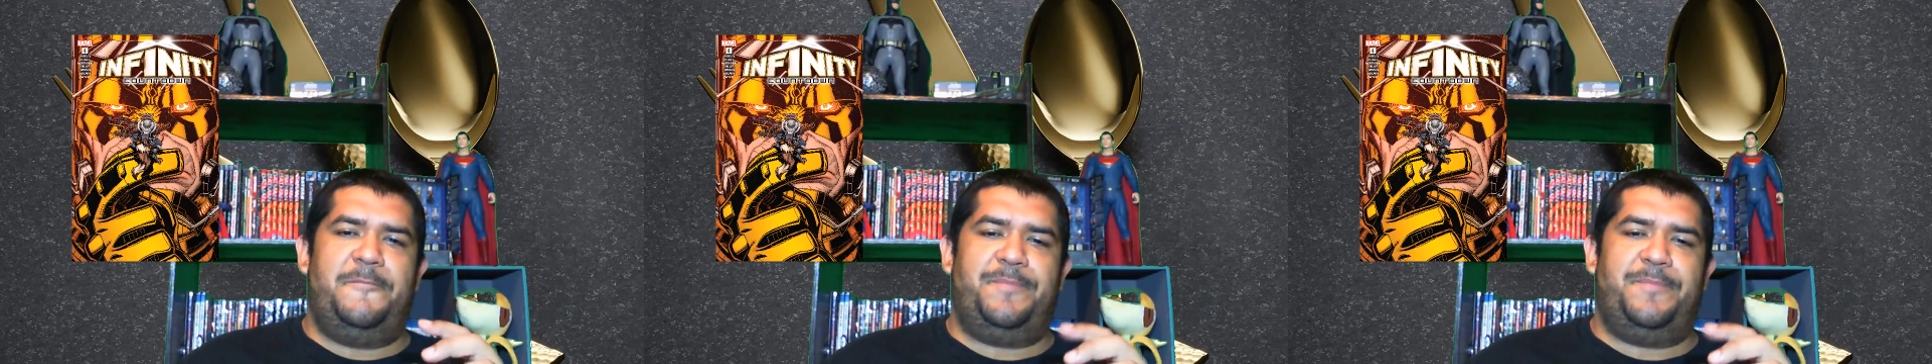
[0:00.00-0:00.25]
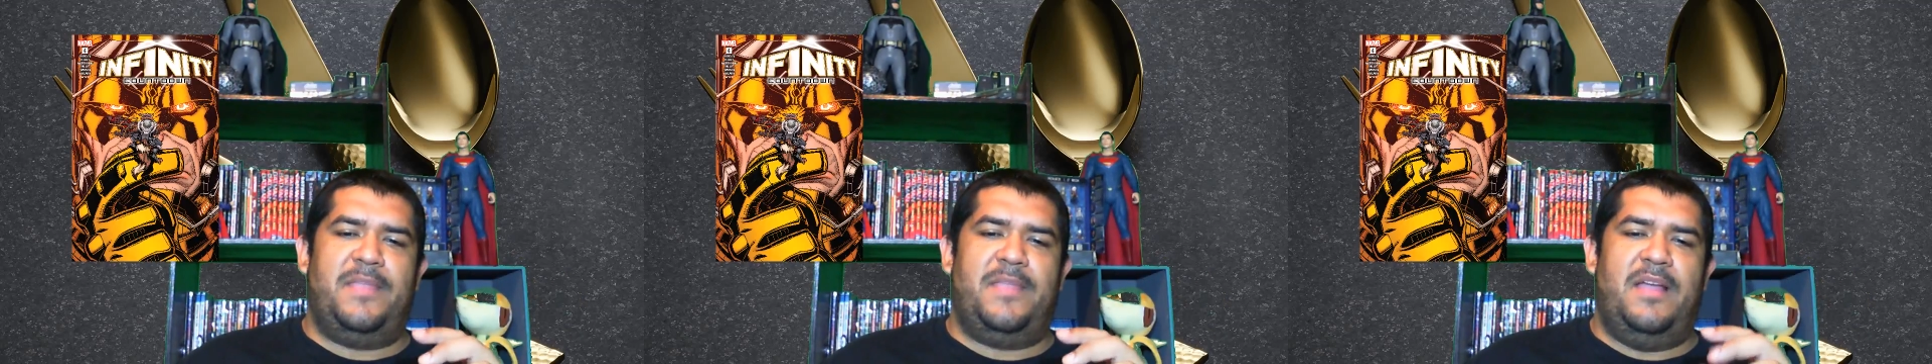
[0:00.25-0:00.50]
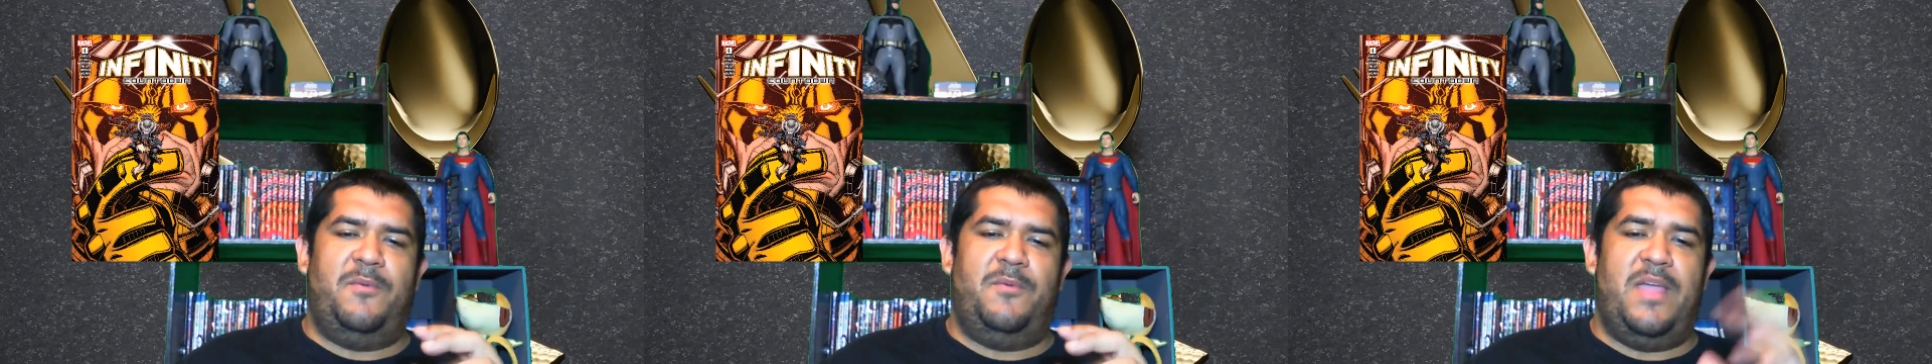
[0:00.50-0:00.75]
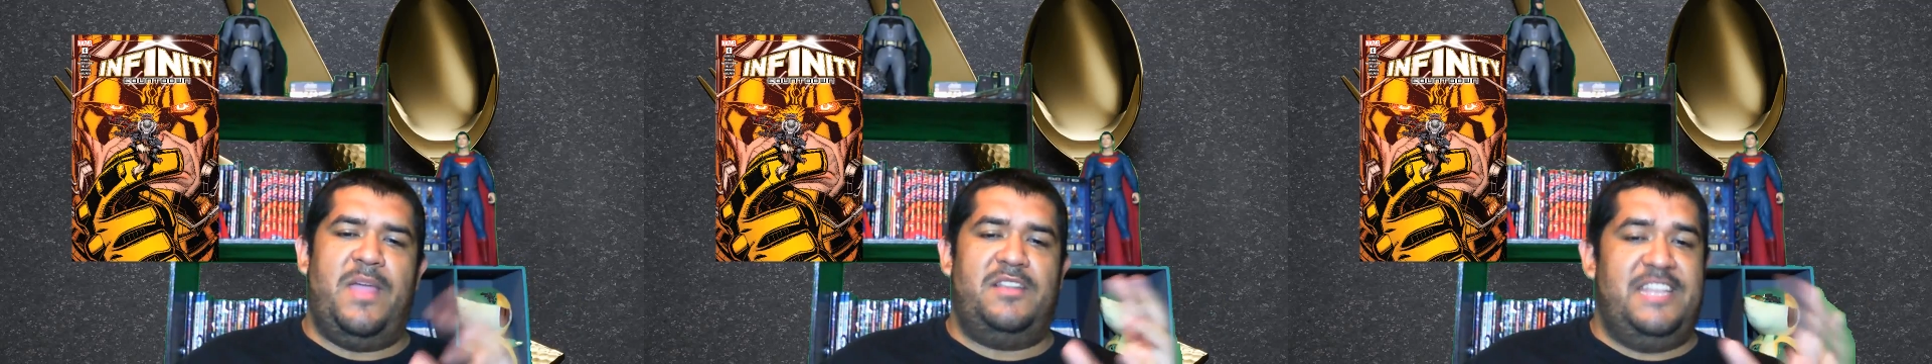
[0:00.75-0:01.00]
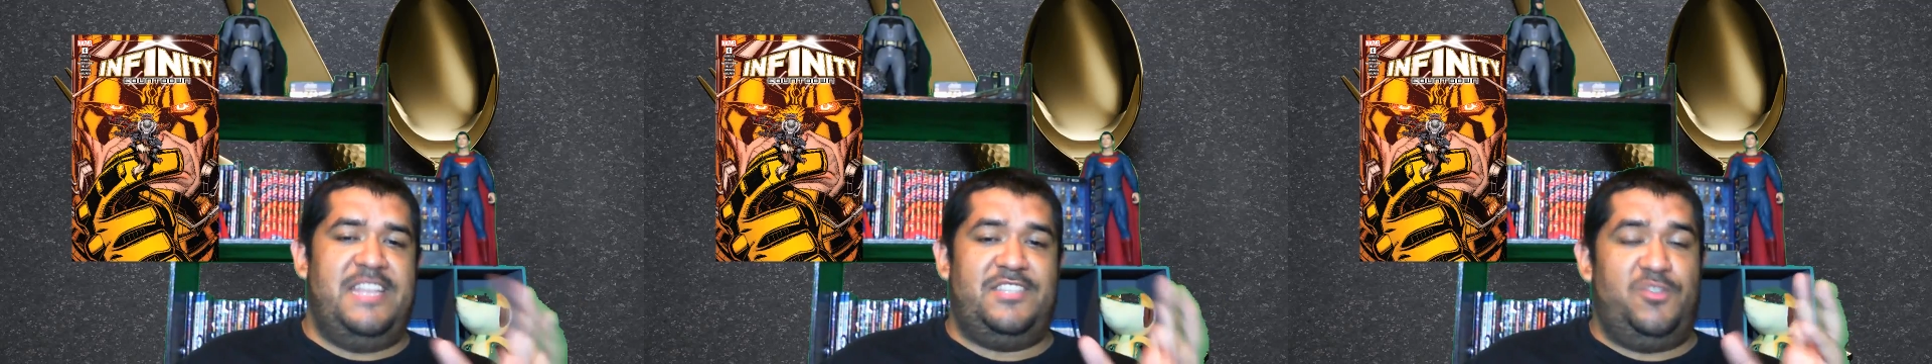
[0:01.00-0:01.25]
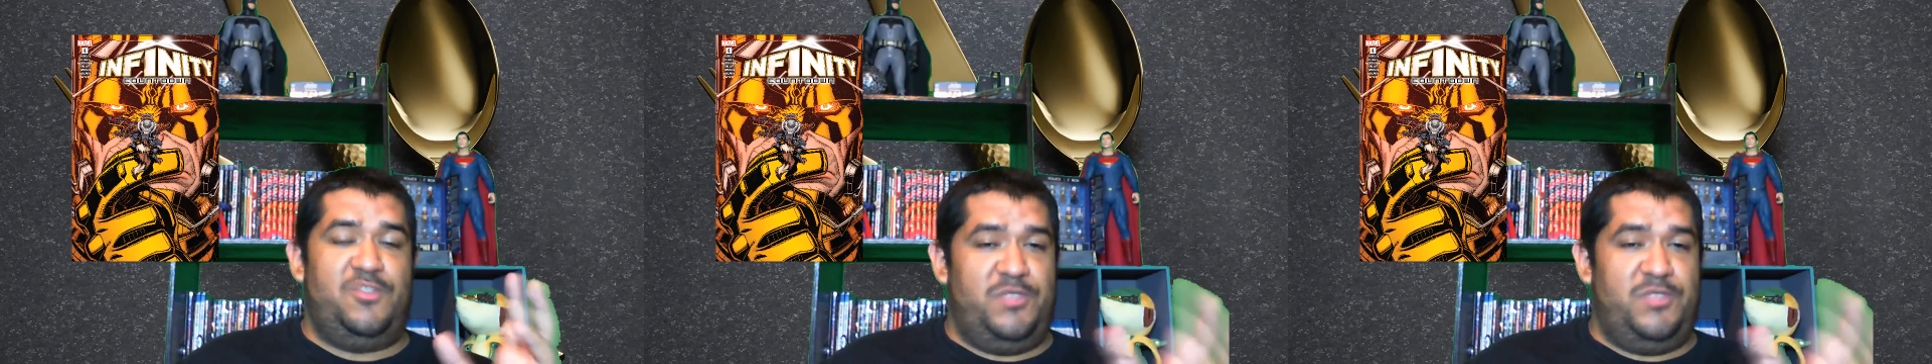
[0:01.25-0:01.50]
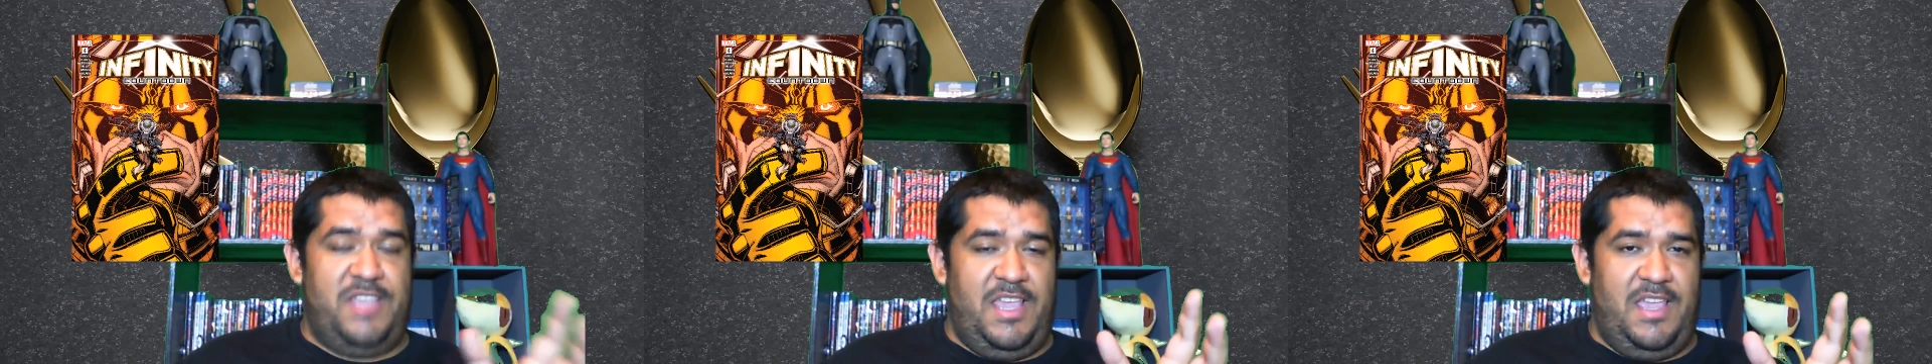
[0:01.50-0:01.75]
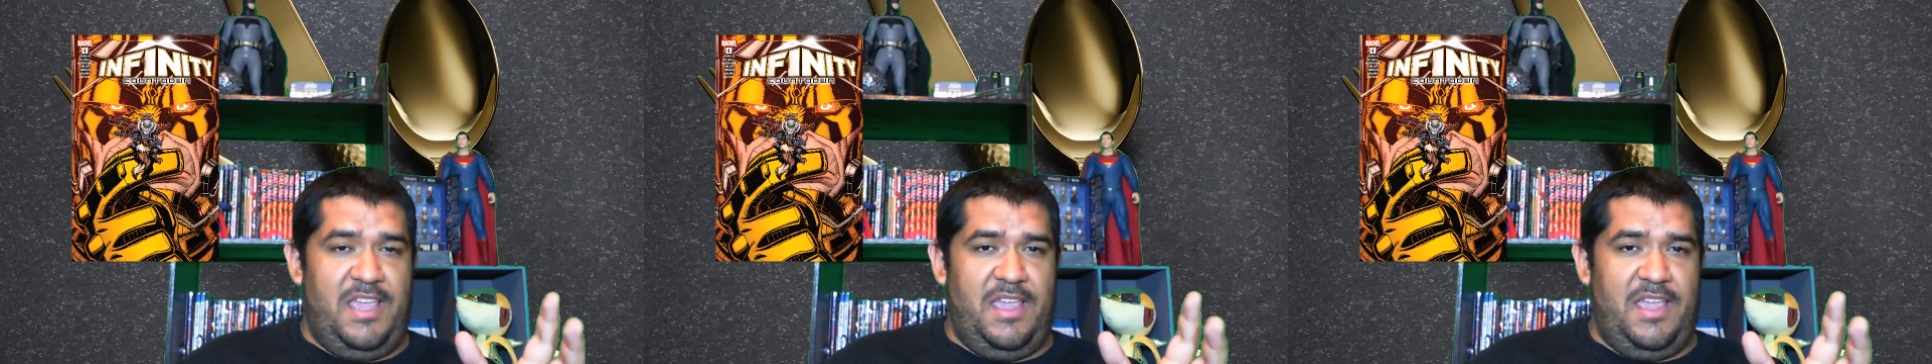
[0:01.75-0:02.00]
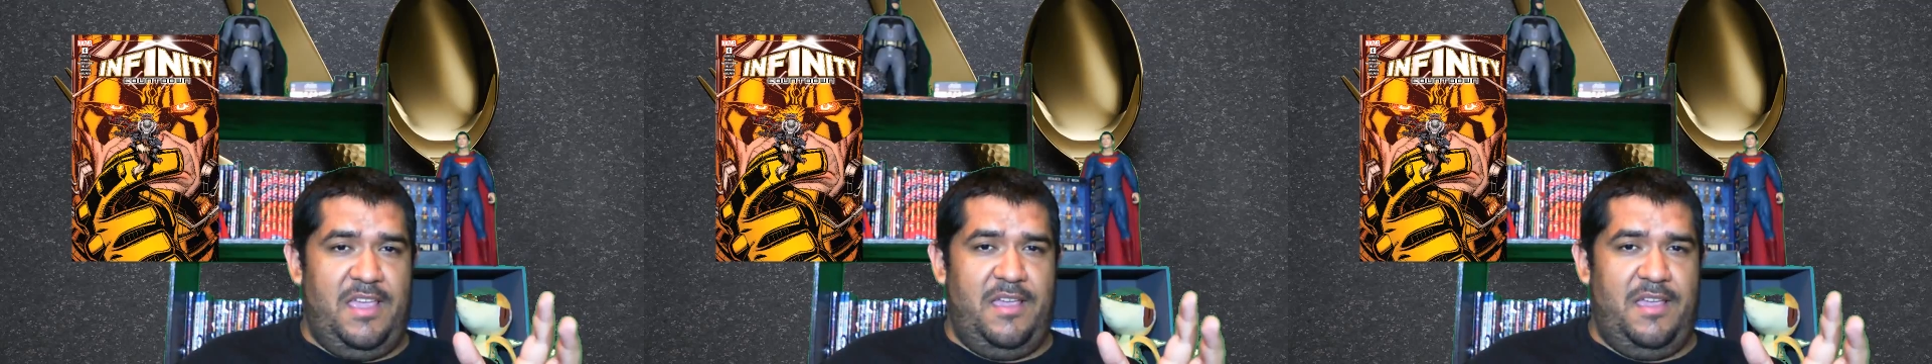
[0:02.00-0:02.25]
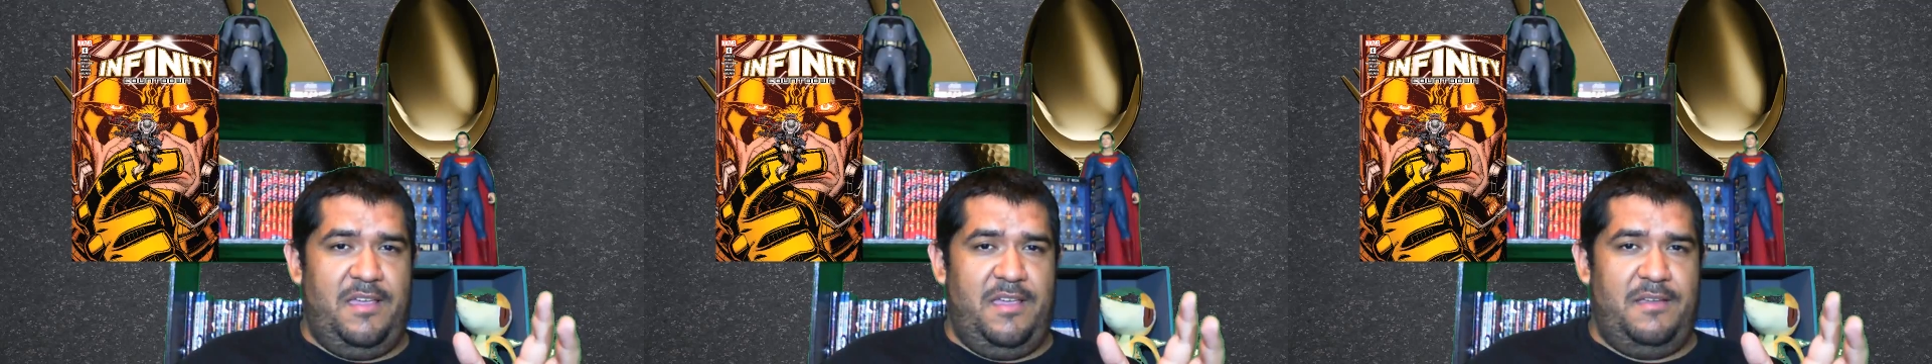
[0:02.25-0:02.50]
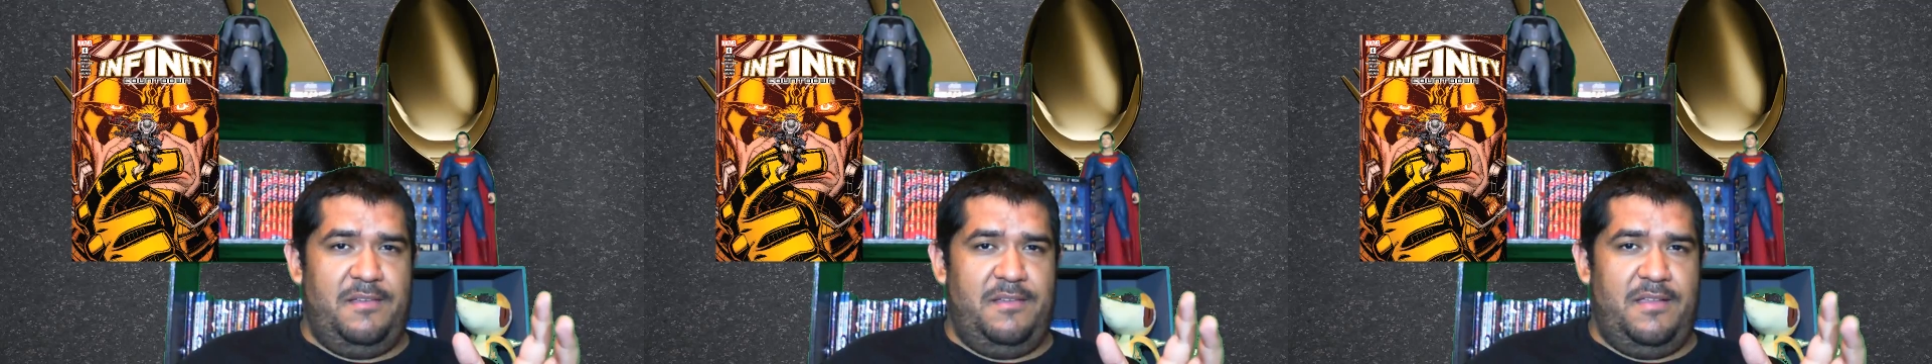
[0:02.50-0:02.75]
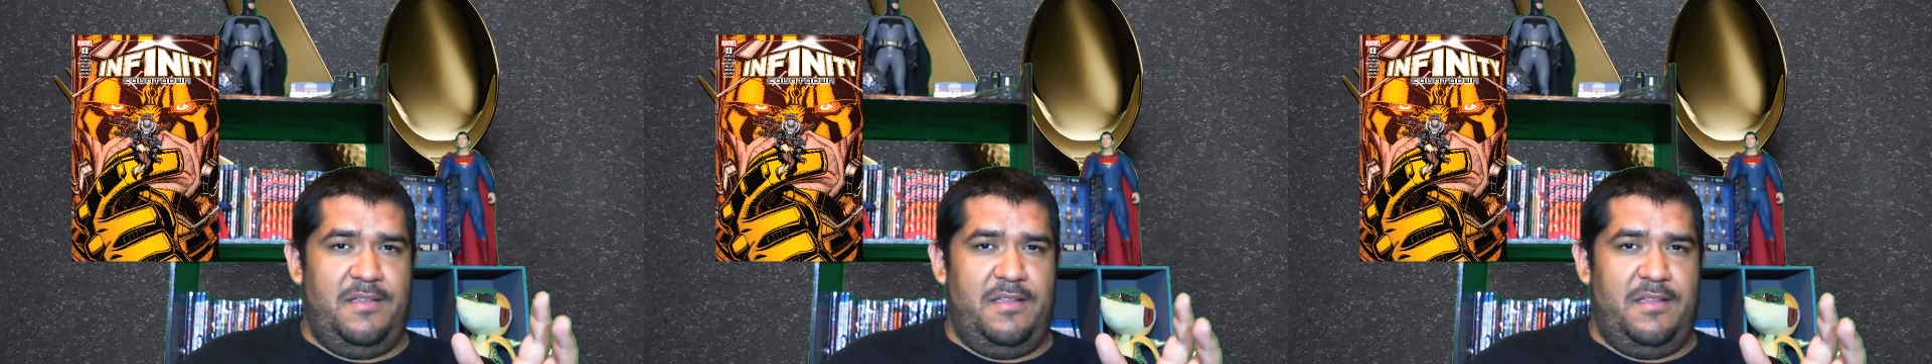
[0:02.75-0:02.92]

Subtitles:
are yet to see